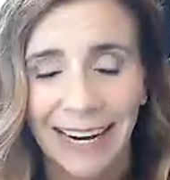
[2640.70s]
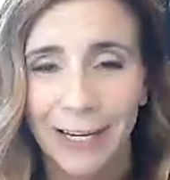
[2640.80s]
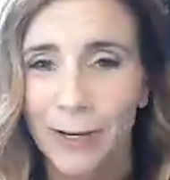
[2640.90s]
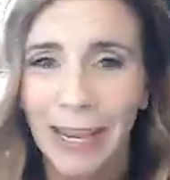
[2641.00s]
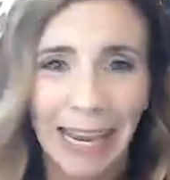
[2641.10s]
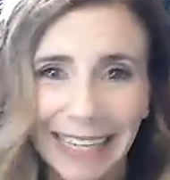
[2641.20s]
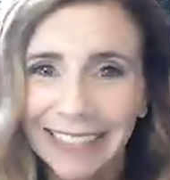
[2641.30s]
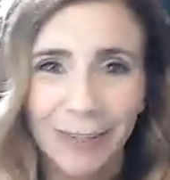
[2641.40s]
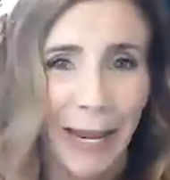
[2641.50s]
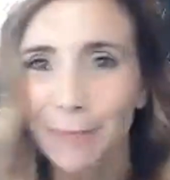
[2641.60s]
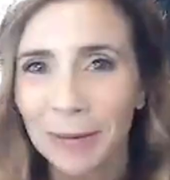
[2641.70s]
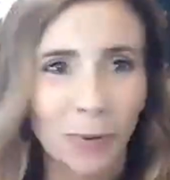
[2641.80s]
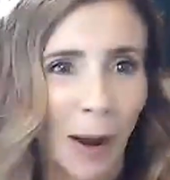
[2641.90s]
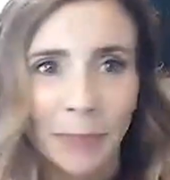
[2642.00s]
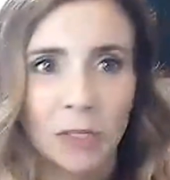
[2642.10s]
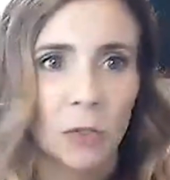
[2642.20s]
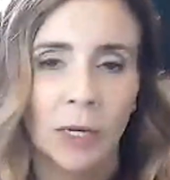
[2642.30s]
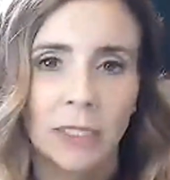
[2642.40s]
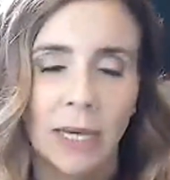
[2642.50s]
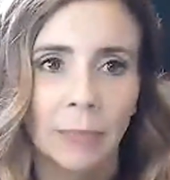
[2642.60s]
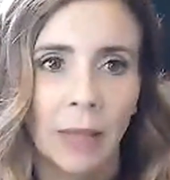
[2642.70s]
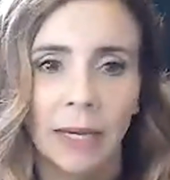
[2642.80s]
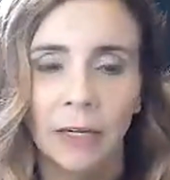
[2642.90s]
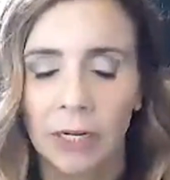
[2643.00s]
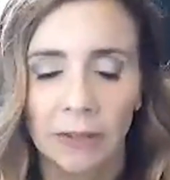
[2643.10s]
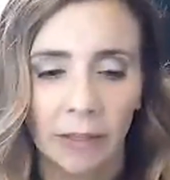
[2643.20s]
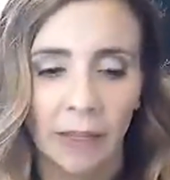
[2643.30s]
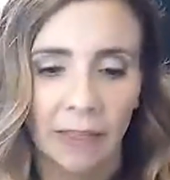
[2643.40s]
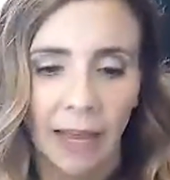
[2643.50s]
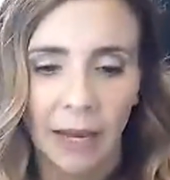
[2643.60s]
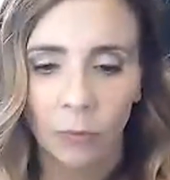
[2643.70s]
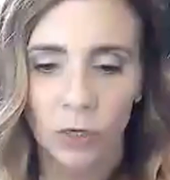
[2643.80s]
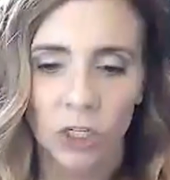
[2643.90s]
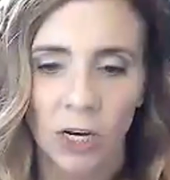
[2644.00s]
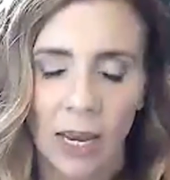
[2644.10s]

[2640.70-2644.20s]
like you can't, you can't make promises around timeline or anything like that, which,